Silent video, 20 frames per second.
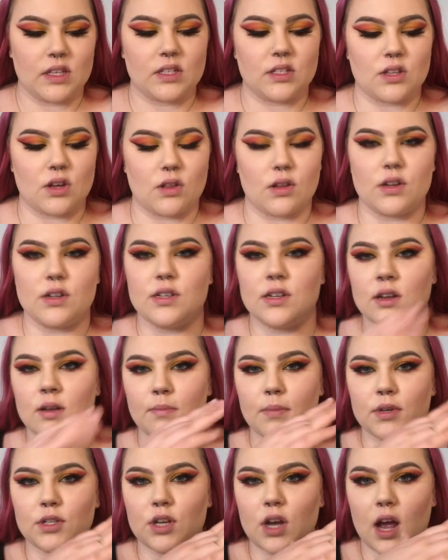So there's a
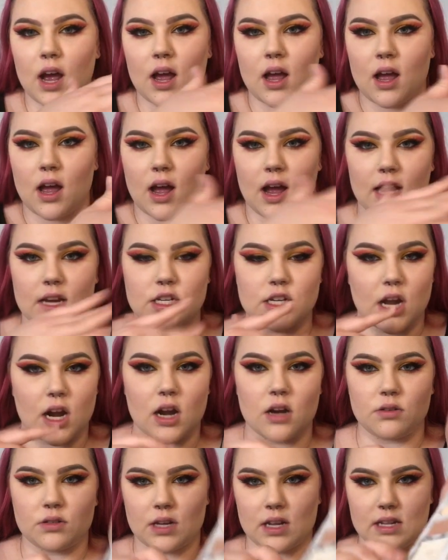bunch of
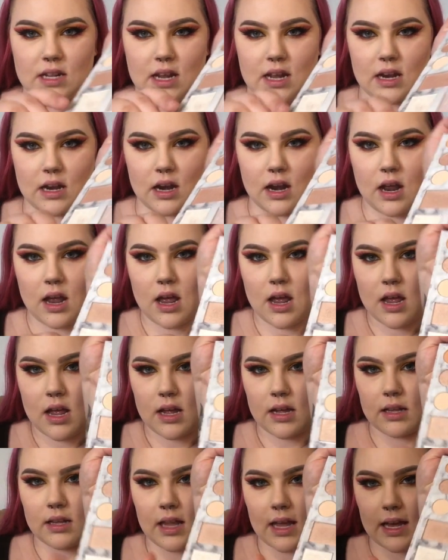eyeshadows and then
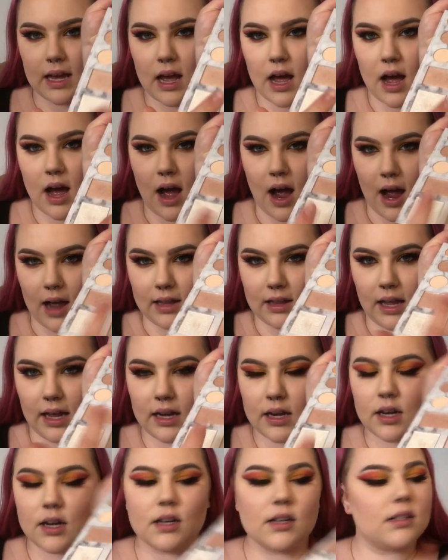like
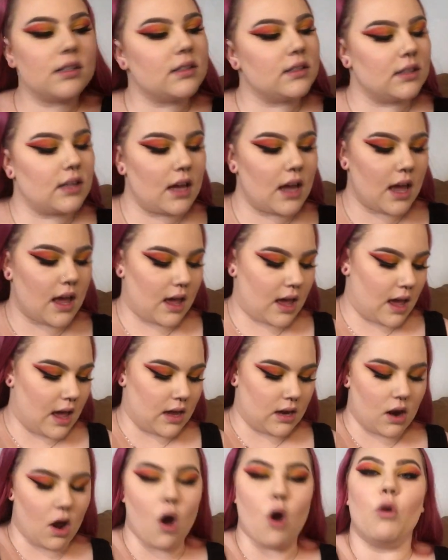highlighters,
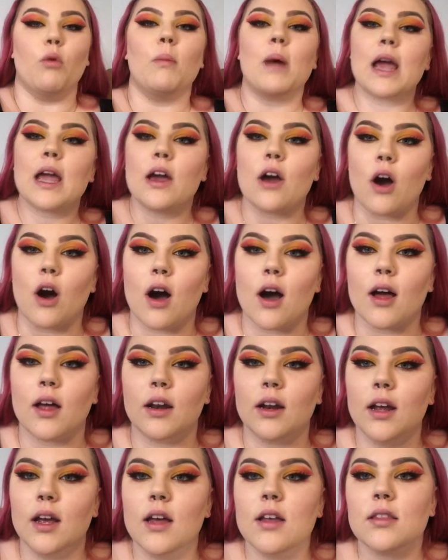and oh my
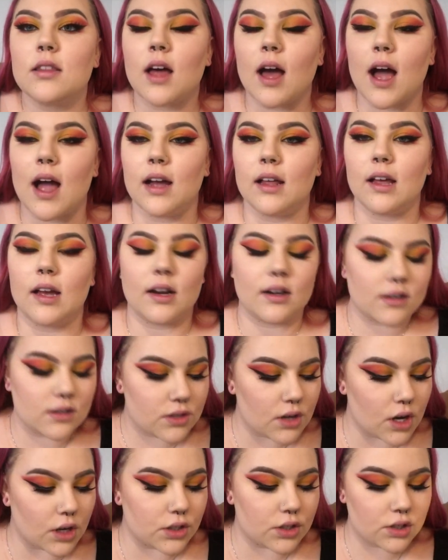god, the
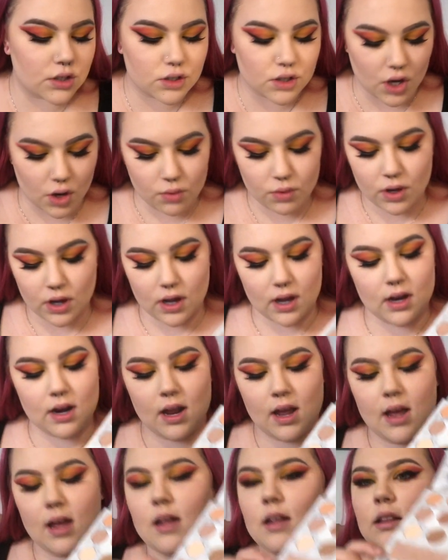highlighters are so good.
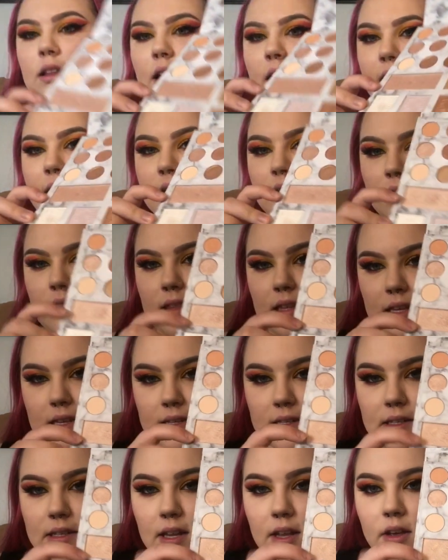Like
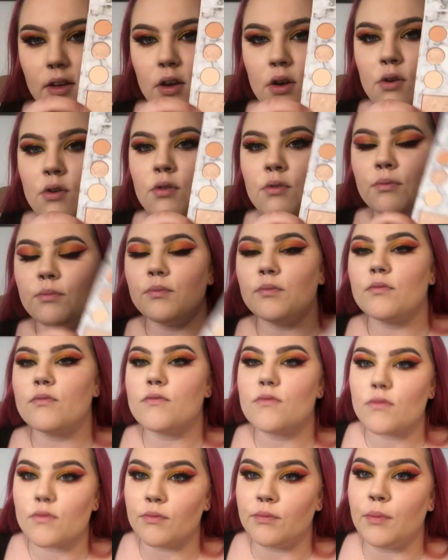these two,
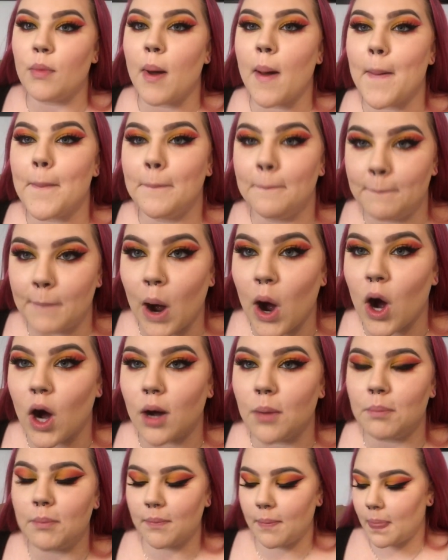
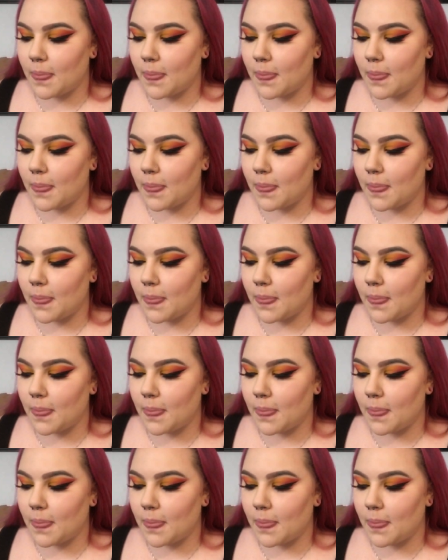bomb.